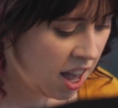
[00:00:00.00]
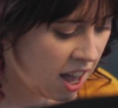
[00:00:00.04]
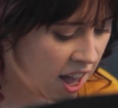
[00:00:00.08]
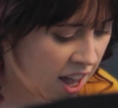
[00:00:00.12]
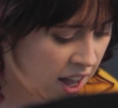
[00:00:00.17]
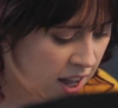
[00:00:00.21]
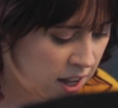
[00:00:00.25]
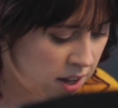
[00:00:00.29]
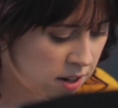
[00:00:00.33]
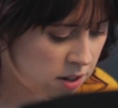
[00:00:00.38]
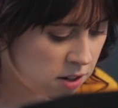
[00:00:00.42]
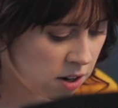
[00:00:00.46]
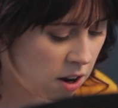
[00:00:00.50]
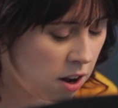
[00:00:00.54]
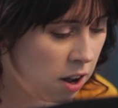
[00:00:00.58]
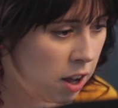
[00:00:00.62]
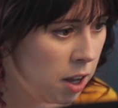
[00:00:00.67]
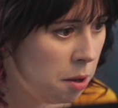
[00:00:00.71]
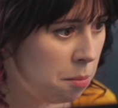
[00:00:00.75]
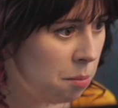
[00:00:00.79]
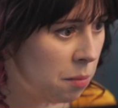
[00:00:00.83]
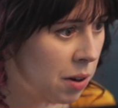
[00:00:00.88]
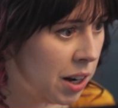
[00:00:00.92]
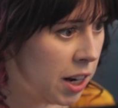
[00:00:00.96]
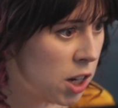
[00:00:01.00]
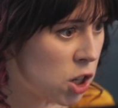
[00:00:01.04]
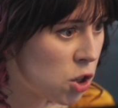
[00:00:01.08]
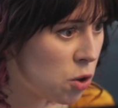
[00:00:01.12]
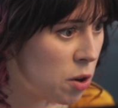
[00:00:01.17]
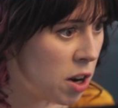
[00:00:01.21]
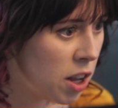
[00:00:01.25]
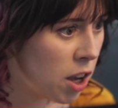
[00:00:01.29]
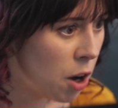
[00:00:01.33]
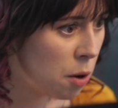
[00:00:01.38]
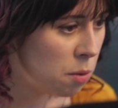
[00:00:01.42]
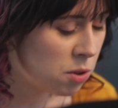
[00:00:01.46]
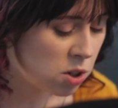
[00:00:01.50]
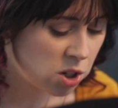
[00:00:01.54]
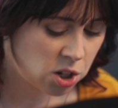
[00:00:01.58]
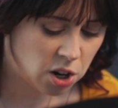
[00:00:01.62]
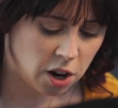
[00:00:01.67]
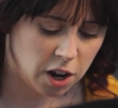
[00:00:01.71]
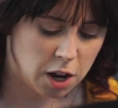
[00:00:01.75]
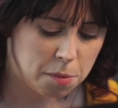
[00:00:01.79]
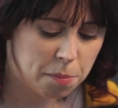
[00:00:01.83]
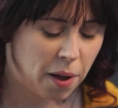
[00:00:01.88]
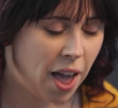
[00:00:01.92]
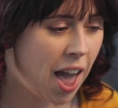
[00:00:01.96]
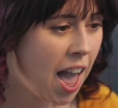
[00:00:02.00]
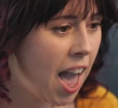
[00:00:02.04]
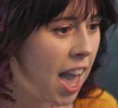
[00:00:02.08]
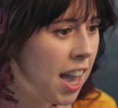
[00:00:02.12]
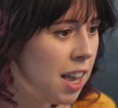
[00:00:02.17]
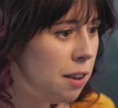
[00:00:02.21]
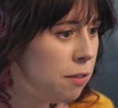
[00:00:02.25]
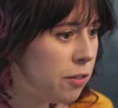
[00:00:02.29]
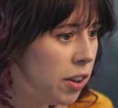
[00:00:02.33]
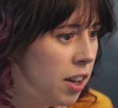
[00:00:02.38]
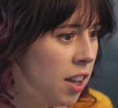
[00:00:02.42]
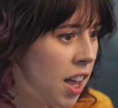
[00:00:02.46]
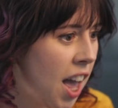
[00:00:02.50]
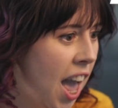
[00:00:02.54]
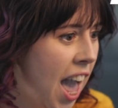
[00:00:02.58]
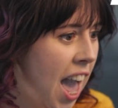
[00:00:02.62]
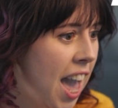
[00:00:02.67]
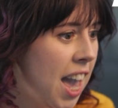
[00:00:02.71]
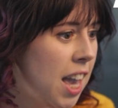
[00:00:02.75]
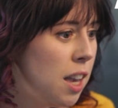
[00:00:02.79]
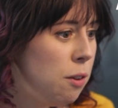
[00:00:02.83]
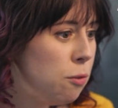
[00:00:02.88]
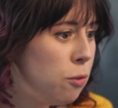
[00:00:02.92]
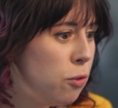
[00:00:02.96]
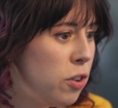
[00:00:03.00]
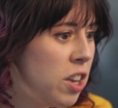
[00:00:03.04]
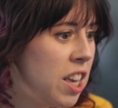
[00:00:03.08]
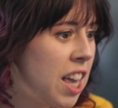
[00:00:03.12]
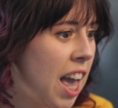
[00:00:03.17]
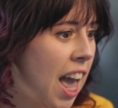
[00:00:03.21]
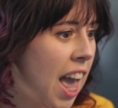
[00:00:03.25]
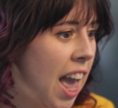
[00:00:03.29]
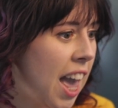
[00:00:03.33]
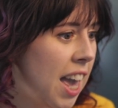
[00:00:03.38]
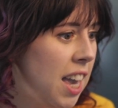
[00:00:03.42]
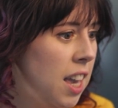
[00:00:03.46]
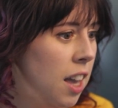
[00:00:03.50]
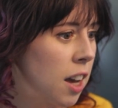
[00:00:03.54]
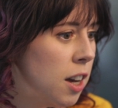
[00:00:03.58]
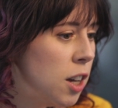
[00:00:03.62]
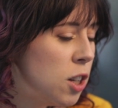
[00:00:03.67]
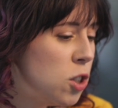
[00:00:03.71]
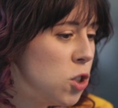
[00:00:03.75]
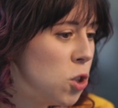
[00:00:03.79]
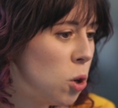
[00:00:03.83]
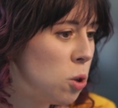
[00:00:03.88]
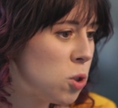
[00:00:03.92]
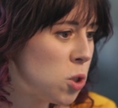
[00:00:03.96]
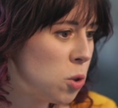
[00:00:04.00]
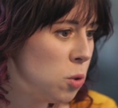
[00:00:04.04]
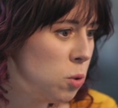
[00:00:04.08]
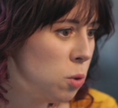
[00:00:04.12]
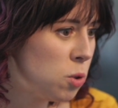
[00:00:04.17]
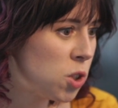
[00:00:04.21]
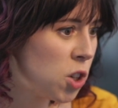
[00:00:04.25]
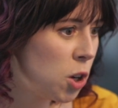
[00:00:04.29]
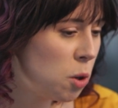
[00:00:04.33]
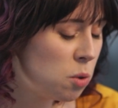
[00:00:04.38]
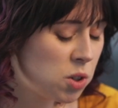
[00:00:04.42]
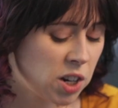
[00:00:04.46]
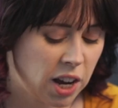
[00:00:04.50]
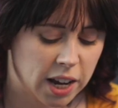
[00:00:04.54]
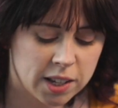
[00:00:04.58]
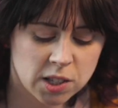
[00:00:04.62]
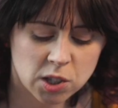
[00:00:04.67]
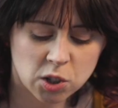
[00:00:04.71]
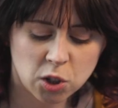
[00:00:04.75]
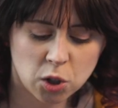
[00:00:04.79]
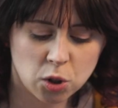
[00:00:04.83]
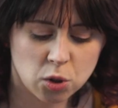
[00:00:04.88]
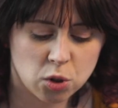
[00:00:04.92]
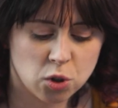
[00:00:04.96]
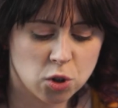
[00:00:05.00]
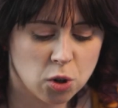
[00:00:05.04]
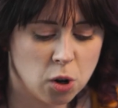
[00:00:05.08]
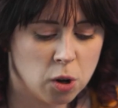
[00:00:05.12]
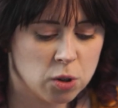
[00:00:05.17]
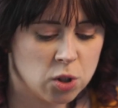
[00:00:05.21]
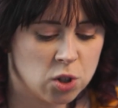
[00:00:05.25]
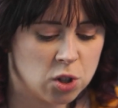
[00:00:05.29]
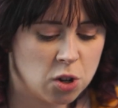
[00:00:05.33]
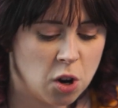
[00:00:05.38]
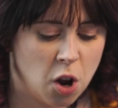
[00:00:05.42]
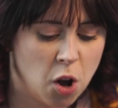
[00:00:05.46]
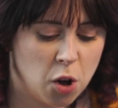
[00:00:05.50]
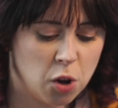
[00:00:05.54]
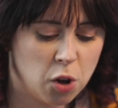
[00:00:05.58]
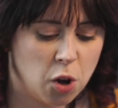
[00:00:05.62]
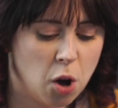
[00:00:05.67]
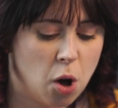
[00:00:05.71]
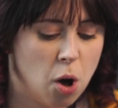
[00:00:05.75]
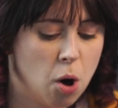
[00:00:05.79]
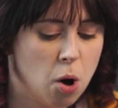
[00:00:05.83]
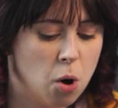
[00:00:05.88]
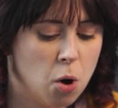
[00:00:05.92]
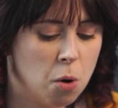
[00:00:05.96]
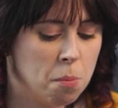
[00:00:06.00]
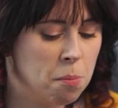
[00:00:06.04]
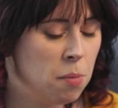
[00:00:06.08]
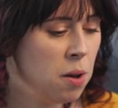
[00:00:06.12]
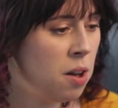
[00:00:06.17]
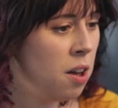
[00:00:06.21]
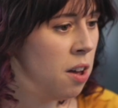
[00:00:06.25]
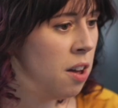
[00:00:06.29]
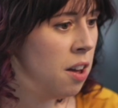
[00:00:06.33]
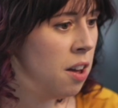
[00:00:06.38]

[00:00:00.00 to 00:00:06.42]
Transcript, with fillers: and I'm literally going to type Ava, A V A, dot Autodesk dot com.